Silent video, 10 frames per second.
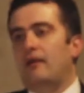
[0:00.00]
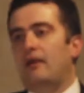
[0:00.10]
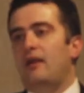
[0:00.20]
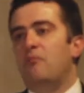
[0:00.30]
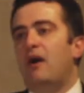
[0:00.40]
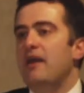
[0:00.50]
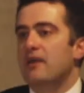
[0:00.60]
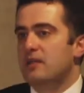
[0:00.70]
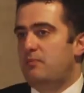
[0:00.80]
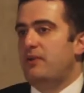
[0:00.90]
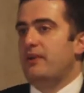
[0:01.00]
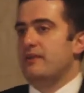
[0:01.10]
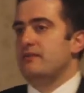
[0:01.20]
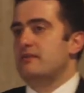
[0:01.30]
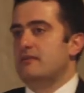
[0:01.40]
In my
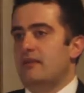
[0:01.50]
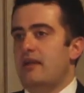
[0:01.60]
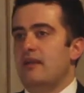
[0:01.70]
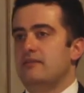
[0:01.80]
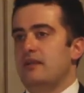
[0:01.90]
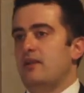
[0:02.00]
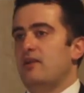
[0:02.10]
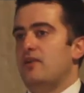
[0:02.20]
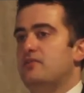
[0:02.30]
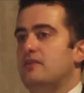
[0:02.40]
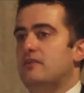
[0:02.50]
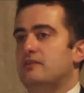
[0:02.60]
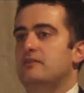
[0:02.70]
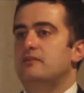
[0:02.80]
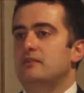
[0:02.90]
experience, executives
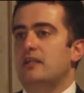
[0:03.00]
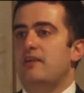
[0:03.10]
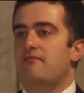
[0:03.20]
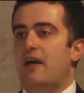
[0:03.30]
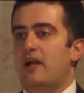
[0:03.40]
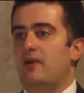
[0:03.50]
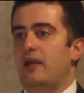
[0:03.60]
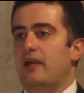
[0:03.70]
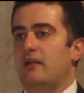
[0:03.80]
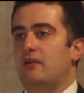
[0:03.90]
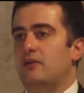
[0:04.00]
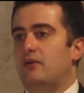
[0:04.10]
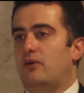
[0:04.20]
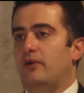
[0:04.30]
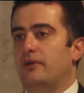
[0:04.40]
are still evaluated
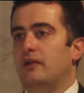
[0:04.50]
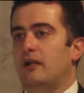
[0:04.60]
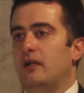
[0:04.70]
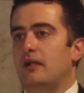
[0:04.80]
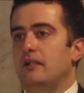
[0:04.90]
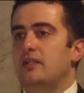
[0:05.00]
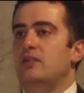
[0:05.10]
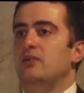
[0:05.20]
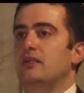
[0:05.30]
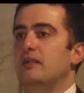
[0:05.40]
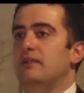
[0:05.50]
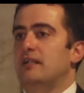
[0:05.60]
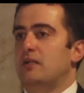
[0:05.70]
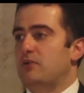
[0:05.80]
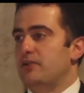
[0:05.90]
on, did you deliver
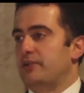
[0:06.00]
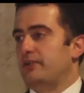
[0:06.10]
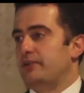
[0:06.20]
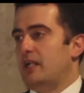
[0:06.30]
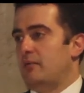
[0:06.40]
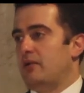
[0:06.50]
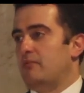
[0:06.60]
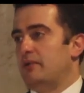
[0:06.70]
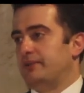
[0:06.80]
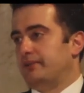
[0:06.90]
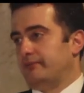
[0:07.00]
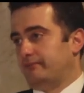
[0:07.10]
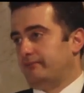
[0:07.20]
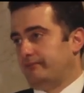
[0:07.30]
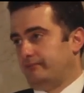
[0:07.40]
that project on time and on budget?
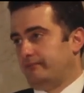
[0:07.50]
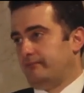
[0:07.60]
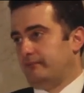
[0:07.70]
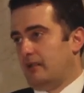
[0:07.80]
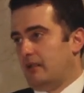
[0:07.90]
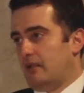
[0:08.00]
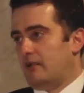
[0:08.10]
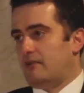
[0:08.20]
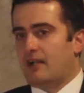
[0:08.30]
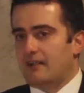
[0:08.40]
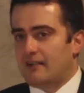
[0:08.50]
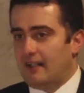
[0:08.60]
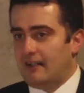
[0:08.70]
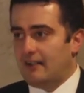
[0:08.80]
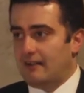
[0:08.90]
Rather
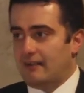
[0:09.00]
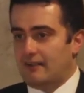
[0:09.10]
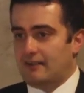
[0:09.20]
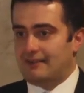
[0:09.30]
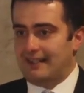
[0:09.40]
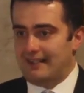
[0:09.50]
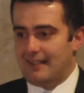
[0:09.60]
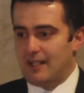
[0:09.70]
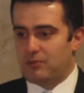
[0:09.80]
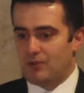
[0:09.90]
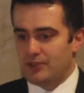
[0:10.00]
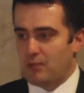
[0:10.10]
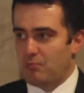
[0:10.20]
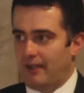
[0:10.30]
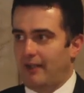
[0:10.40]
than, did that
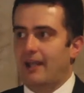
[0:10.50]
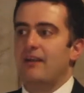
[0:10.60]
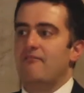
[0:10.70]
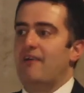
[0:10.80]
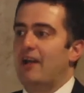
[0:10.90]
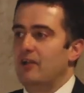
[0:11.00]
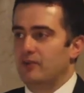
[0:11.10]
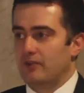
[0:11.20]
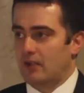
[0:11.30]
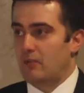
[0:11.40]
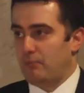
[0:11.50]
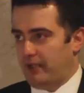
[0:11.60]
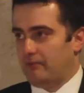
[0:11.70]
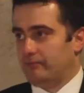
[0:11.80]
project bring any value to the company?